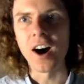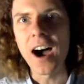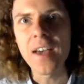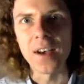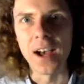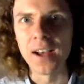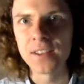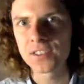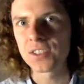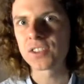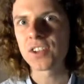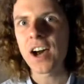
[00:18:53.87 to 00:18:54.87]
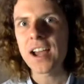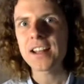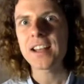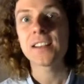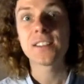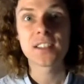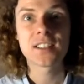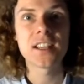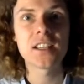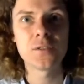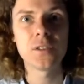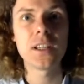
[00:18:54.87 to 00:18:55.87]
Either society has
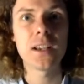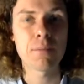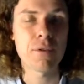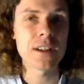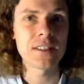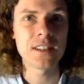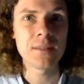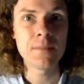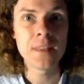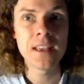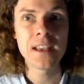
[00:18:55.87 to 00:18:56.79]
successfully oppressed him,